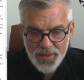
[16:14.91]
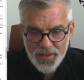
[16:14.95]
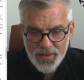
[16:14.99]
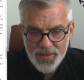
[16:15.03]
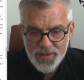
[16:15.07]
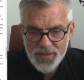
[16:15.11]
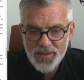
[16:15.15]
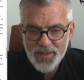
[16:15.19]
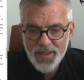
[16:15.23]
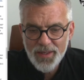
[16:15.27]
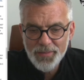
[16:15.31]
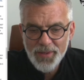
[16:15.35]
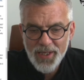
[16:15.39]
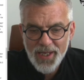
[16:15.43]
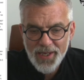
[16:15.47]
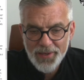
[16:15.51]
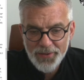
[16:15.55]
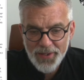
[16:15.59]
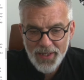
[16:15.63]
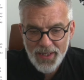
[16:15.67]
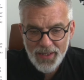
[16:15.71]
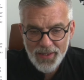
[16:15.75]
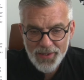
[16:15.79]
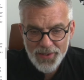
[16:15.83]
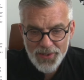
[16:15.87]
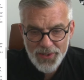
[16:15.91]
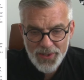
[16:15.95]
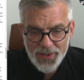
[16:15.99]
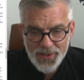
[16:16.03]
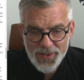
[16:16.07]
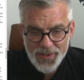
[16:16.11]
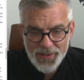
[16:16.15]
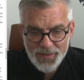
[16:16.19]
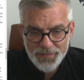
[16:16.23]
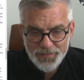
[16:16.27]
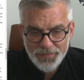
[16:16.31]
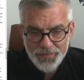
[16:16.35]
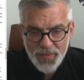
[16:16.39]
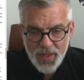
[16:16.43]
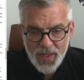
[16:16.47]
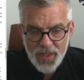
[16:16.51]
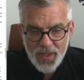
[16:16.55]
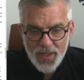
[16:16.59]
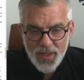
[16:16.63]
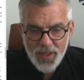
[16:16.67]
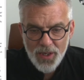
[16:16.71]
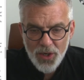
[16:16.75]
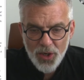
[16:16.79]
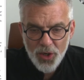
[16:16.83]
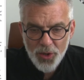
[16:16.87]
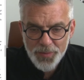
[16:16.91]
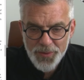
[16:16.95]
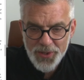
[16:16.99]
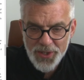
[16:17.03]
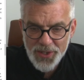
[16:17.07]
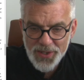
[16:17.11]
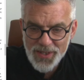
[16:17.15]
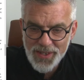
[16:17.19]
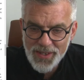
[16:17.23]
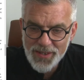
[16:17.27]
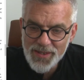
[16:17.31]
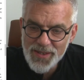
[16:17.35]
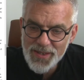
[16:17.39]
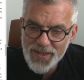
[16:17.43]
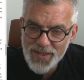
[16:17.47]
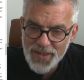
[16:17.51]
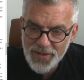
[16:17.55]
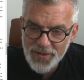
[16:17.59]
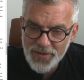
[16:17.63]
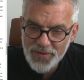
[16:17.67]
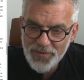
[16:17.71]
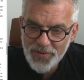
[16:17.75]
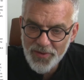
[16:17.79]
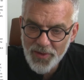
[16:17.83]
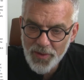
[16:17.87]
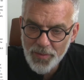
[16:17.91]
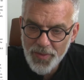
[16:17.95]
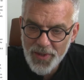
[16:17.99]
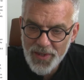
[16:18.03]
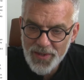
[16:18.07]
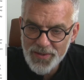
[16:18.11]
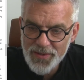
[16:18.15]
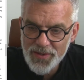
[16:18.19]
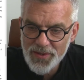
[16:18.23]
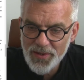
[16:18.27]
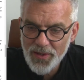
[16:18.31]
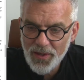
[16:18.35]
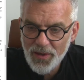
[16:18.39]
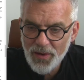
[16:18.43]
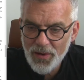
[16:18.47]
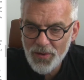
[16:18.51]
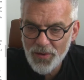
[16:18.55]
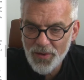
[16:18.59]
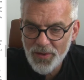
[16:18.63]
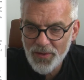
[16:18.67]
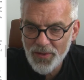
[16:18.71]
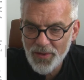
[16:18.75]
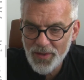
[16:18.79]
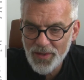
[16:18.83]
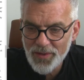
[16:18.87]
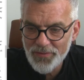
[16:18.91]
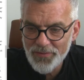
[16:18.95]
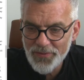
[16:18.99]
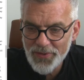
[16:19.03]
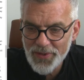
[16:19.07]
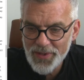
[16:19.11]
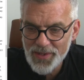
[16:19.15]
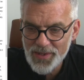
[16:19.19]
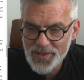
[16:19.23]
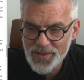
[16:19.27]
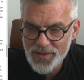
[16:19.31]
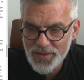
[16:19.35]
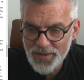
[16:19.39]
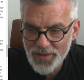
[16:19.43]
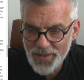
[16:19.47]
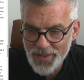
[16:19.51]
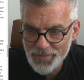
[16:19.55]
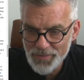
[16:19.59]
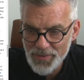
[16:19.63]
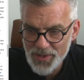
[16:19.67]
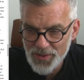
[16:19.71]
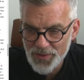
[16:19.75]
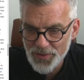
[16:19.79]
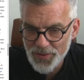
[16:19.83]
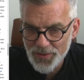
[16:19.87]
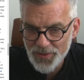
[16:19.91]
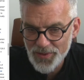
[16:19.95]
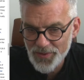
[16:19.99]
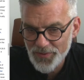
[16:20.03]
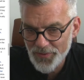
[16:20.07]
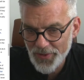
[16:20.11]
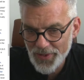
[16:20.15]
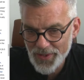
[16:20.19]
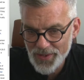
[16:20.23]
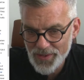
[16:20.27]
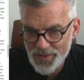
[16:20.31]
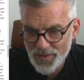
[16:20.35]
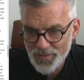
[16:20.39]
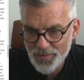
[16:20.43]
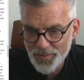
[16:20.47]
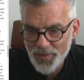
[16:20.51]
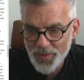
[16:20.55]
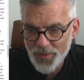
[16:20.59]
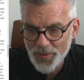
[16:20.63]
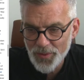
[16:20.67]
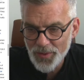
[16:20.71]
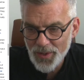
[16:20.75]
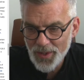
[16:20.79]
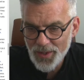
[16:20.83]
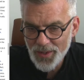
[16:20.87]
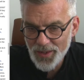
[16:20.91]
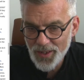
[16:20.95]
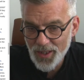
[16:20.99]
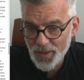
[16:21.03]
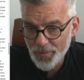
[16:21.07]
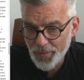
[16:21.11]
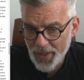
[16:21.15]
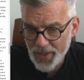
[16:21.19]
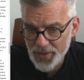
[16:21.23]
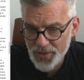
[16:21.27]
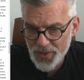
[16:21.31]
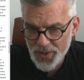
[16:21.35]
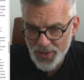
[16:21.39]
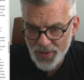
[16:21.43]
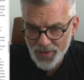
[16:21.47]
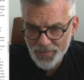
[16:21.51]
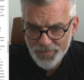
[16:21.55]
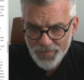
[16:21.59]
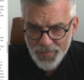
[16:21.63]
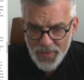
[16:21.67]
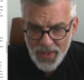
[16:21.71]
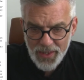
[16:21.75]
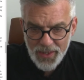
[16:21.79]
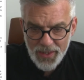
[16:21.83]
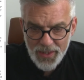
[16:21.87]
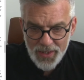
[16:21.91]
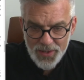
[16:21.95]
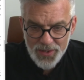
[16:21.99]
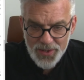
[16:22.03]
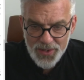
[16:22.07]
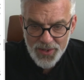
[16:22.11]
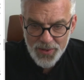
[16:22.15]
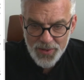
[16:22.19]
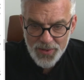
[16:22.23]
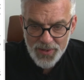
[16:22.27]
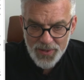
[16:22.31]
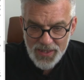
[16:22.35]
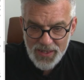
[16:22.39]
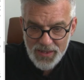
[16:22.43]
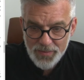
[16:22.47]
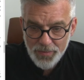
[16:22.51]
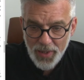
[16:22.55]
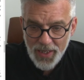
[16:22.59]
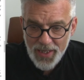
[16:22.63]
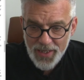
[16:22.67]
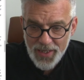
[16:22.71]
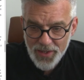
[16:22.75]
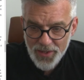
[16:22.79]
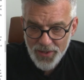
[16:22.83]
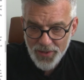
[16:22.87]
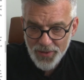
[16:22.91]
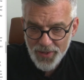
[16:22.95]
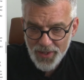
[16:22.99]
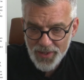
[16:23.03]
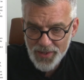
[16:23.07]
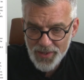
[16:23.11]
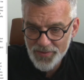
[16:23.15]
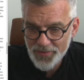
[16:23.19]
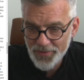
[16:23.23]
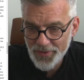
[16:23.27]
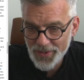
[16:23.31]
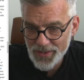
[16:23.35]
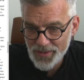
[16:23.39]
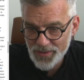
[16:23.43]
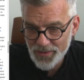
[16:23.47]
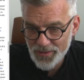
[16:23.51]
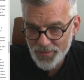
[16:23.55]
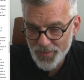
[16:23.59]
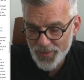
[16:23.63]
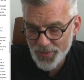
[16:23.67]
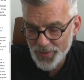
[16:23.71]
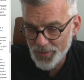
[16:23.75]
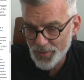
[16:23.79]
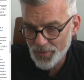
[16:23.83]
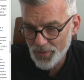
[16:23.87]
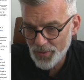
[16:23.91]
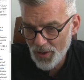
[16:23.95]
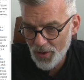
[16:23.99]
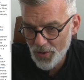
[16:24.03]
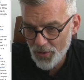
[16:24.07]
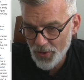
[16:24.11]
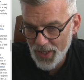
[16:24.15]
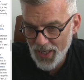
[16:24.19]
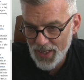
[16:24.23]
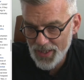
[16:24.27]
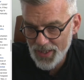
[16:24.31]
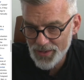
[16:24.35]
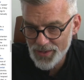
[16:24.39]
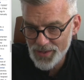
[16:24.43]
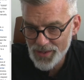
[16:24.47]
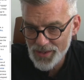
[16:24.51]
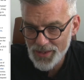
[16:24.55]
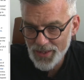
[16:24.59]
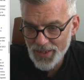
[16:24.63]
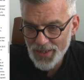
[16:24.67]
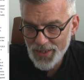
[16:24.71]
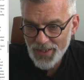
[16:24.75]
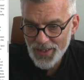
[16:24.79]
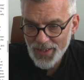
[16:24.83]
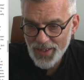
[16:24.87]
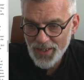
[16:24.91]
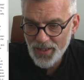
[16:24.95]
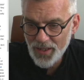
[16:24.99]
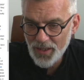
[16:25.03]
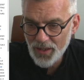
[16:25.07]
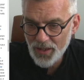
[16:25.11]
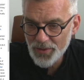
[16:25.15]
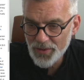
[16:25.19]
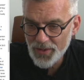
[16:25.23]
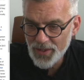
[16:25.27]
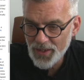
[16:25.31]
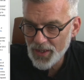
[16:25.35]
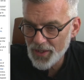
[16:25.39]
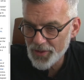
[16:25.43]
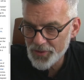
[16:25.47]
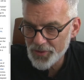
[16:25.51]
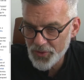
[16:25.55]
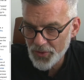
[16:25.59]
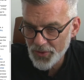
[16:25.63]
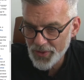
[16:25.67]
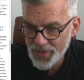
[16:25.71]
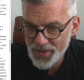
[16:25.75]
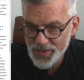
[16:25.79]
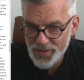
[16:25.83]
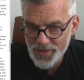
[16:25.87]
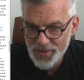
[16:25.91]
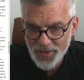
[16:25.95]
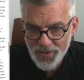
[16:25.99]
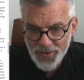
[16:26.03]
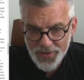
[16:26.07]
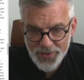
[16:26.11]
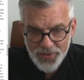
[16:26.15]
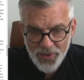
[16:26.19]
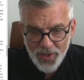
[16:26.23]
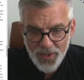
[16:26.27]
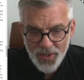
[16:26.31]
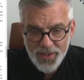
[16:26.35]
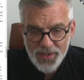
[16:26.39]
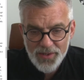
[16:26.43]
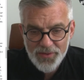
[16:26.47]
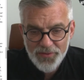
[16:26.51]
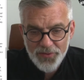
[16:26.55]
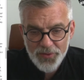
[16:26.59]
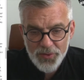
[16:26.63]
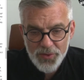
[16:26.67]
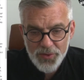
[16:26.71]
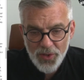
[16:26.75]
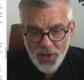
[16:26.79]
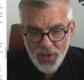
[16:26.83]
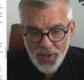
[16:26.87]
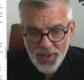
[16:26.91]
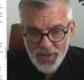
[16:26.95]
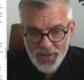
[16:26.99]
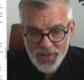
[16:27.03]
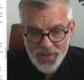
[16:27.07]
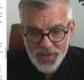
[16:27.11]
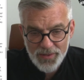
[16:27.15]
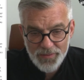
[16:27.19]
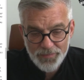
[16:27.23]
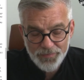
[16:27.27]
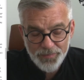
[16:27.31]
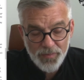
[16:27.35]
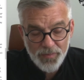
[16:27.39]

Time calculations. Options considered for the part of the clock that converts time source, for example, a pendulum, to display units, for example, clock hands, include electronics, hydraulics, fluidics,